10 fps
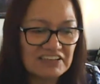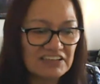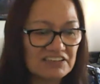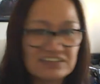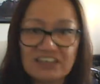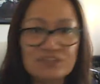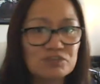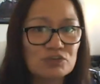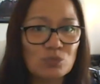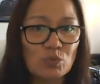Go for a
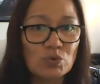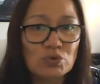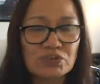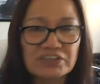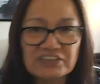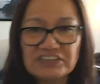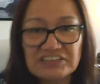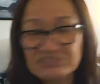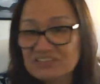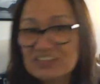walk.
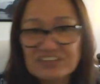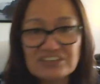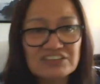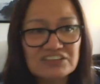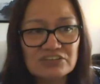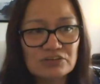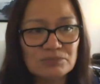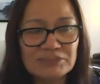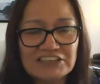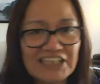You two could be
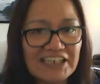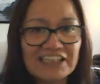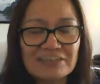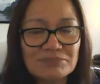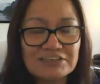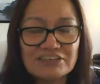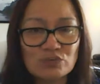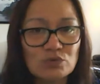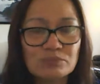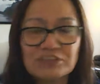chatting up the storm.
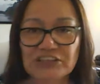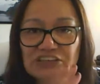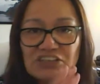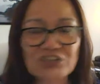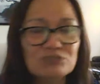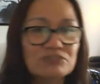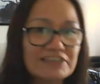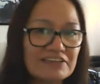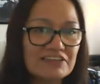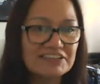You don't
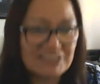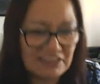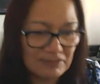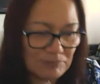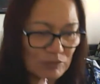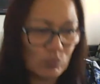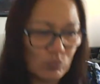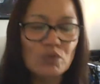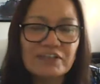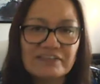realise that you've been
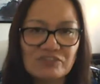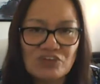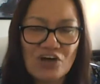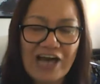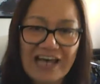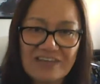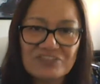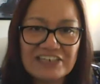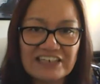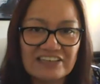walking for half an
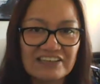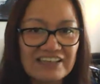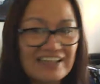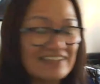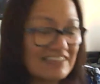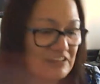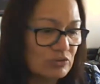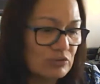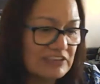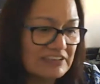hour. That's all
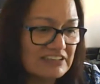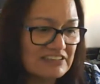it is.